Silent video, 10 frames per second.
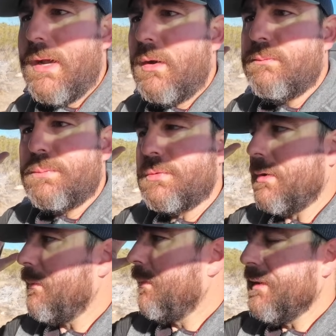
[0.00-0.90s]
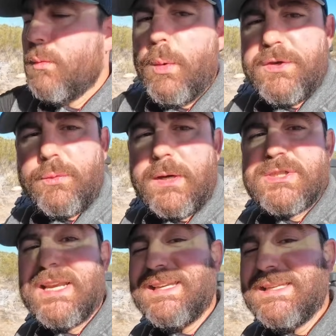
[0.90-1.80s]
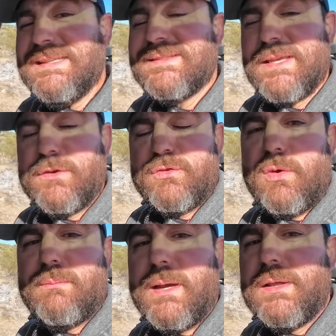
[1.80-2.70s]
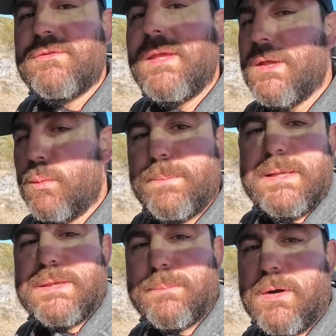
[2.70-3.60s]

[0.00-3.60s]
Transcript: out probably in one direction at least 10 or 12 miles and repeat the